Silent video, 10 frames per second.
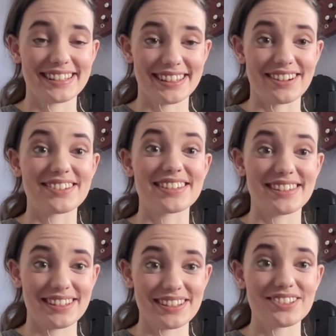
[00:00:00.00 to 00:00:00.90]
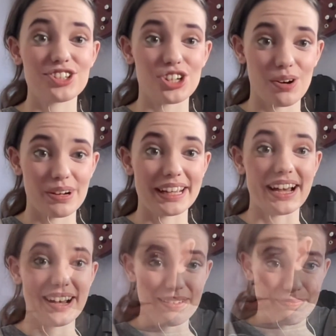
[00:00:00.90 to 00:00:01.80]
They're still showing
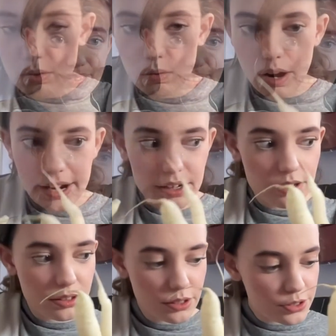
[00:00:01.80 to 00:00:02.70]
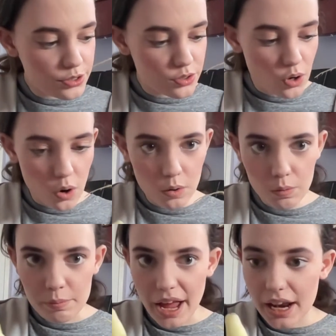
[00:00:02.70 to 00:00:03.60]
up. Why are there so
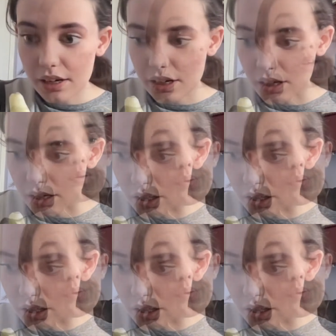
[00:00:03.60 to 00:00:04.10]
many?